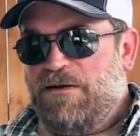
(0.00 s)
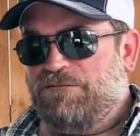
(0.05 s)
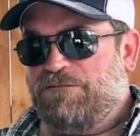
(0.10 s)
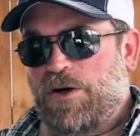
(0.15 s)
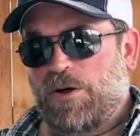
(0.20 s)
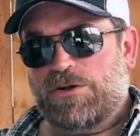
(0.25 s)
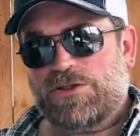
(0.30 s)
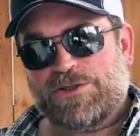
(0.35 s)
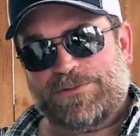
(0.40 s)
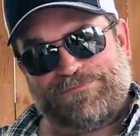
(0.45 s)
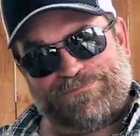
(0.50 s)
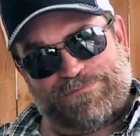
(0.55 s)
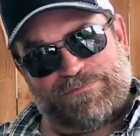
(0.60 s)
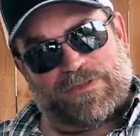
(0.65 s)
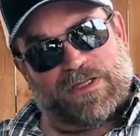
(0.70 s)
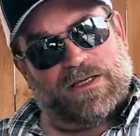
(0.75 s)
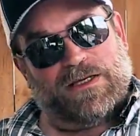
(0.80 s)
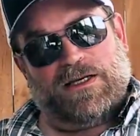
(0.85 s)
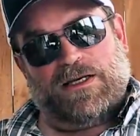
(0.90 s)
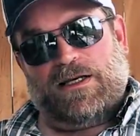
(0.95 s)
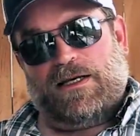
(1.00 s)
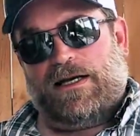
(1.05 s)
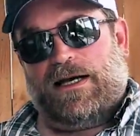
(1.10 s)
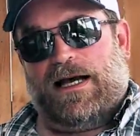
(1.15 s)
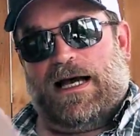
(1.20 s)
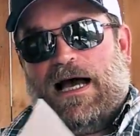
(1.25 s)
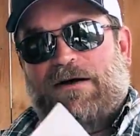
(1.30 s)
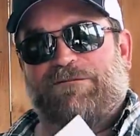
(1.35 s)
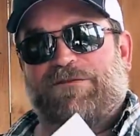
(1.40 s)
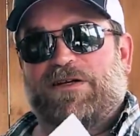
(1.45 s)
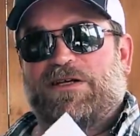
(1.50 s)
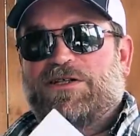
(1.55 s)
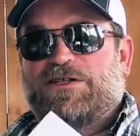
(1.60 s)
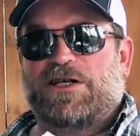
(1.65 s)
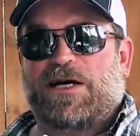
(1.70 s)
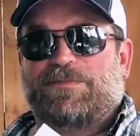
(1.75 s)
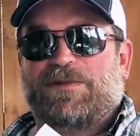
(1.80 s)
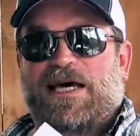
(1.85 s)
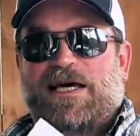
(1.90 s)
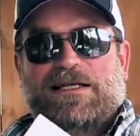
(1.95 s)
Folks, I
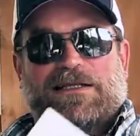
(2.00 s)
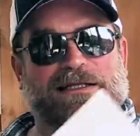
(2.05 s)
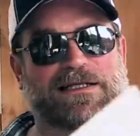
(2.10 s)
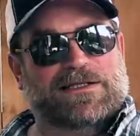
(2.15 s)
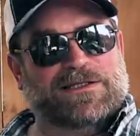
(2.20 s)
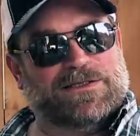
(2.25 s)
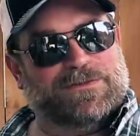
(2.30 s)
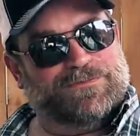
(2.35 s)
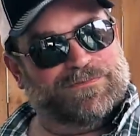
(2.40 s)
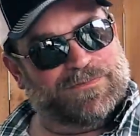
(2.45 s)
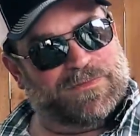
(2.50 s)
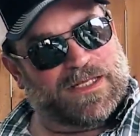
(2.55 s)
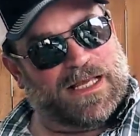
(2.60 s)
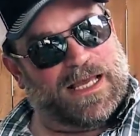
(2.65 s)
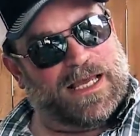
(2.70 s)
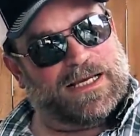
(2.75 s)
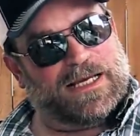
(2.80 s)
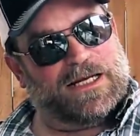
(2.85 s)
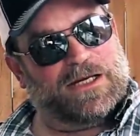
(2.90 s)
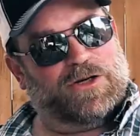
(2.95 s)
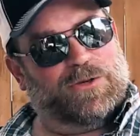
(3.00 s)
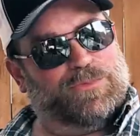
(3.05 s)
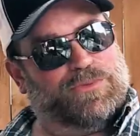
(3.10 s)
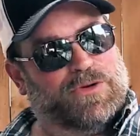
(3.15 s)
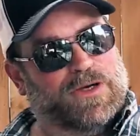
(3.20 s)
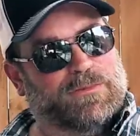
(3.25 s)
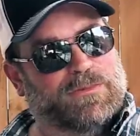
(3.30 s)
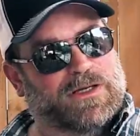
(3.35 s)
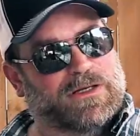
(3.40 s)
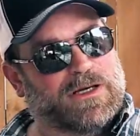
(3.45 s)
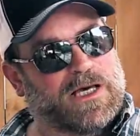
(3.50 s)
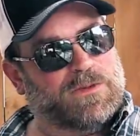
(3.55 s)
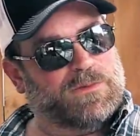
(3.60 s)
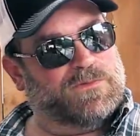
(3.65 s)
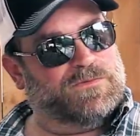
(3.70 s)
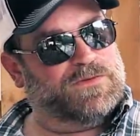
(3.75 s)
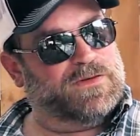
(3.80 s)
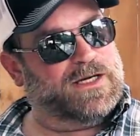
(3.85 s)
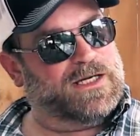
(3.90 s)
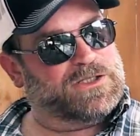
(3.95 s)
finished up that list. Now I gotta go print me another
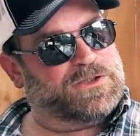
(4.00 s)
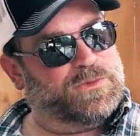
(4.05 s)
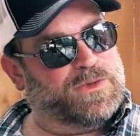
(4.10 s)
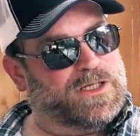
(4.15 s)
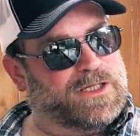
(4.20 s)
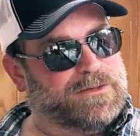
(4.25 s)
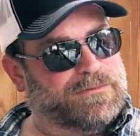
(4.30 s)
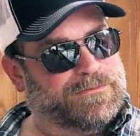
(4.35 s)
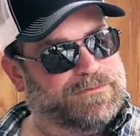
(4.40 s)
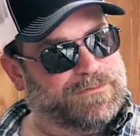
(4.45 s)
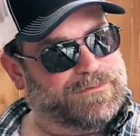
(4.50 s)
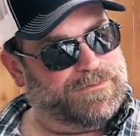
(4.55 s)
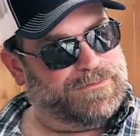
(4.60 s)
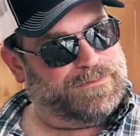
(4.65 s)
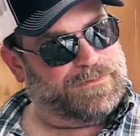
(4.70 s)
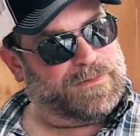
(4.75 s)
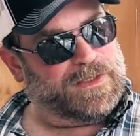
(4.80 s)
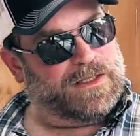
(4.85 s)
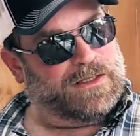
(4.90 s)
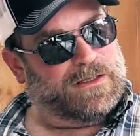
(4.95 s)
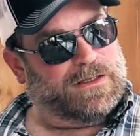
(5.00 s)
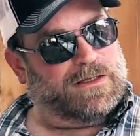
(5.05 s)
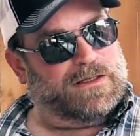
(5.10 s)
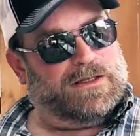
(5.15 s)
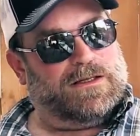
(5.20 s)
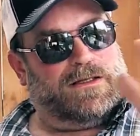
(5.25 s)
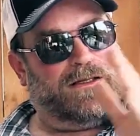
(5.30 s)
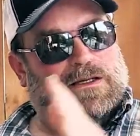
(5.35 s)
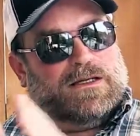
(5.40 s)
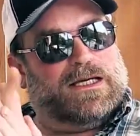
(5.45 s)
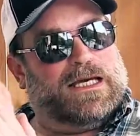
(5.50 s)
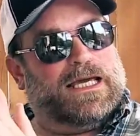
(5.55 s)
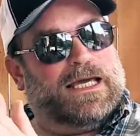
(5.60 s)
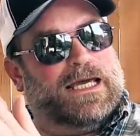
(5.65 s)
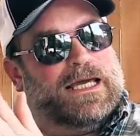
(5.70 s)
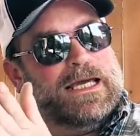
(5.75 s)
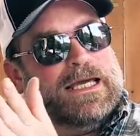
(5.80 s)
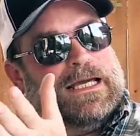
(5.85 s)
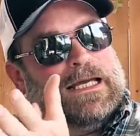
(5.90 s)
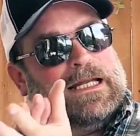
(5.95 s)
one for next week.
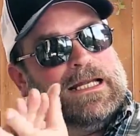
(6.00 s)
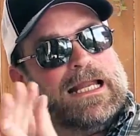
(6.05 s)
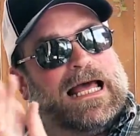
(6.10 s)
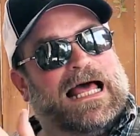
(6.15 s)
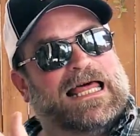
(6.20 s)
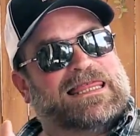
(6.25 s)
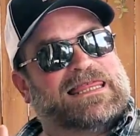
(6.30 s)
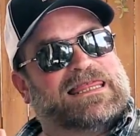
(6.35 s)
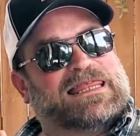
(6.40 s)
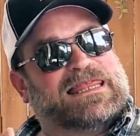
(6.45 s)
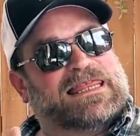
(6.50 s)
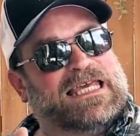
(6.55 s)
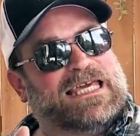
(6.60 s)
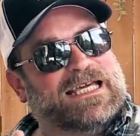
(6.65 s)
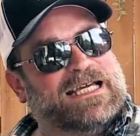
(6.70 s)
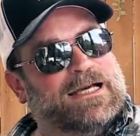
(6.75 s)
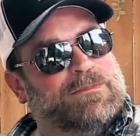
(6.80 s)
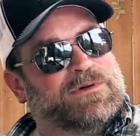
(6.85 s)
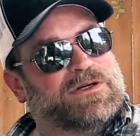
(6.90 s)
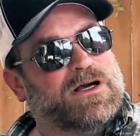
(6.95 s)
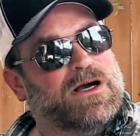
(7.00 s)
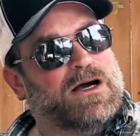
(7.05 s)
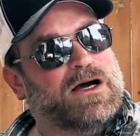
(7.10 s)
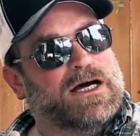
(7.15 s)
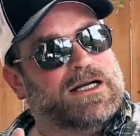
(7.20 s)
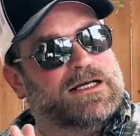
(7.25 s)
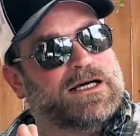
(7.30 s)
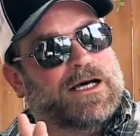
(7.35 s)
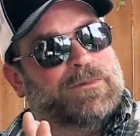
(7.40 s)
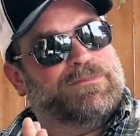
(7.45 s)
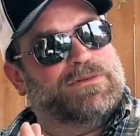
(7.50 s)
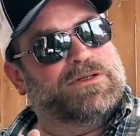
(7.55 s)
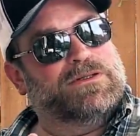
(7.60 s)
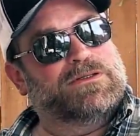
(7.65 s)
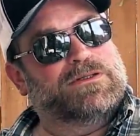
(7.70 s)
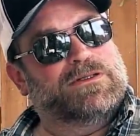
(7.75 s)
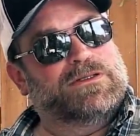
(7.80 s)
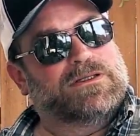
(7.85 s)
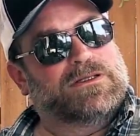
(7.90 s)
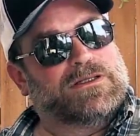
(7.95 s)
And I think I'm caught up
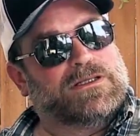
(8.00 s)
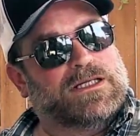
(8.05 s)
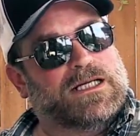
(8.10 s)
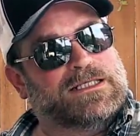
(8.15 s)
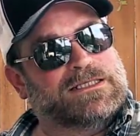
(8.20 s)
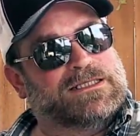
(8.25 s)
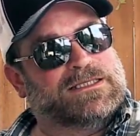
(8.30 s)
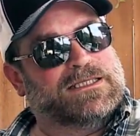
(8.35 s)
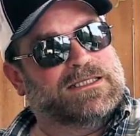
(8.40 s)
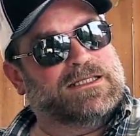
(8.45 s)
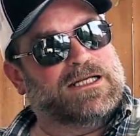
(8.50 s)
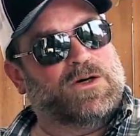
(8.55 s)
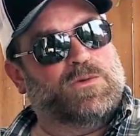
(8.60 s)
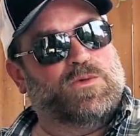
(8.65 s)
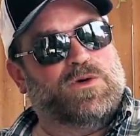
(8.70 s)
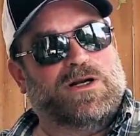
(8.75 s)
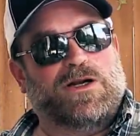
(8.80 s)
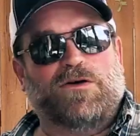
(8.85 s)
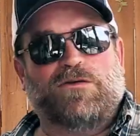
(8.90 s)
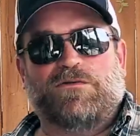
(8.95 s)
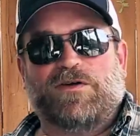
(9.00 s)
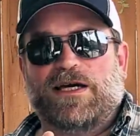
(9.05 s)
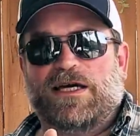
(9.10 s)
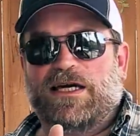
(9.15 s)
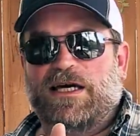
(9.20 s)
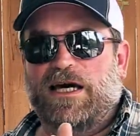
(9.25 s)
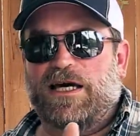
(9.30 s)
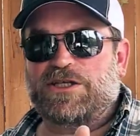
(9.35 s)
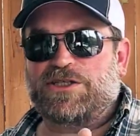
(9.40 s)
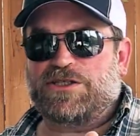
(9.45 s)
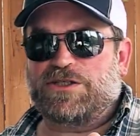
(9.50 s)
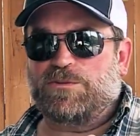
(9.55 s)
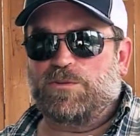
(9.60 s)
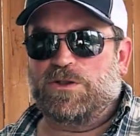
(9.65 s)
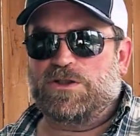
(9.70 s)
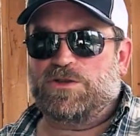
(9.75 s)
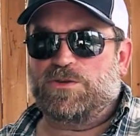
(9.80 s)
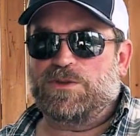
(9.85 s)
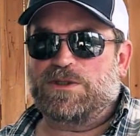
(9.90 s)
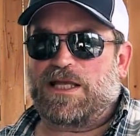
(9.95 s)
until I went on vacation,
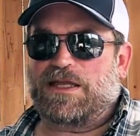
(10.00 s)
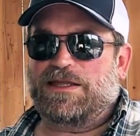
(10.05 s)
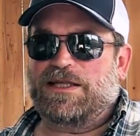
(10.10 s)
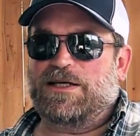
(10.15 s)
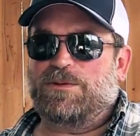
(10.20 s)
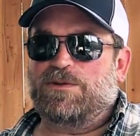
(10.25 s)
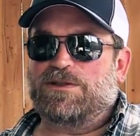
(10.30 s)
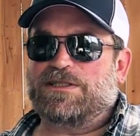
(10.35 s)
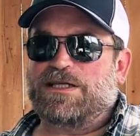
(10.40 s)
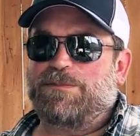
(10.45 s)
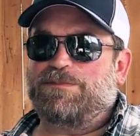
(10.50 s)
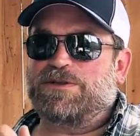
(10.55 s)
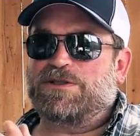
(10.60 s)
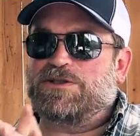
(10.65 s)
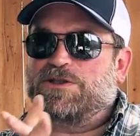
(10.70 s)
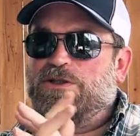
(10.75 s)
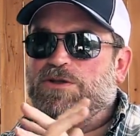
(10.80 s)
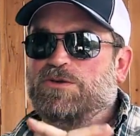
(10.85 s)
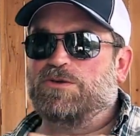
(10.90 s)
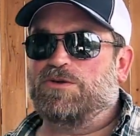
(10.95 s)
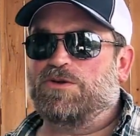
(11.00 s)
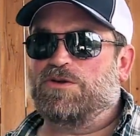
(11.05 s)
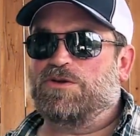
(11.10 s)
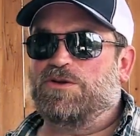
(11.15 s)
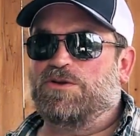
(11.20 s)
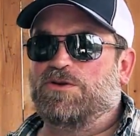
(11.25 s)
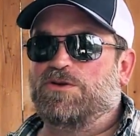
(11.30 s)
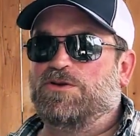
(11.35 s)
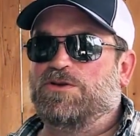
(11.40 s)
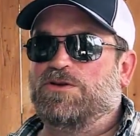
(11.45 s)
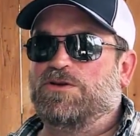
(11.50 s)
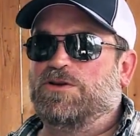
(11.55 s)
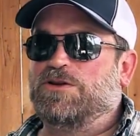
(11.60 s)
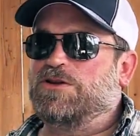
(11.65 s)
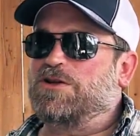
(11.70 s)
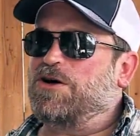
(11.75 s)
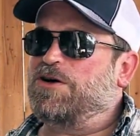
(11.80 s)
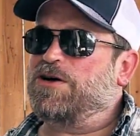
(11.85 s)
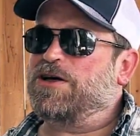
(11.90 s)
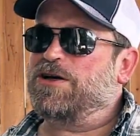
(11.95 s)
which I think was episode
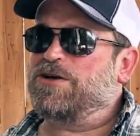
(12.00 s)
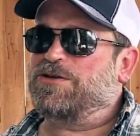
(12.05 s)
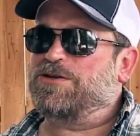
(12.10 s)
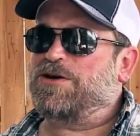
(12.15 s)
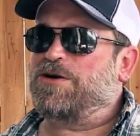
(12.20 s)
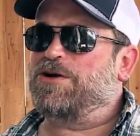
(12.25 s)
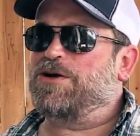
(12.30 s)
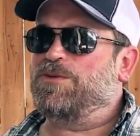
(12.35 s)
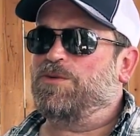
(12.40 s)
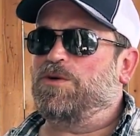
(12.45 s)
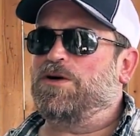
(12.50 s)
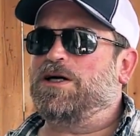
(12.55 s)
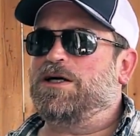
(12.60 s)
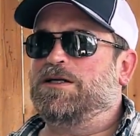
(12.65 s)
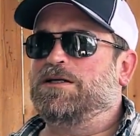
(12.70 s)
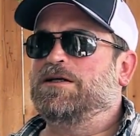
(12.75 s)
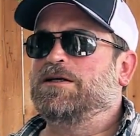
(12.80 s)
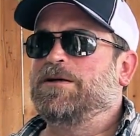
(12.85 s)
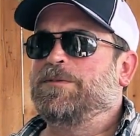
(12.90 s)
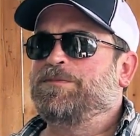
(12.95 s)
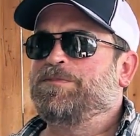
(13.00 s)
30 or 31.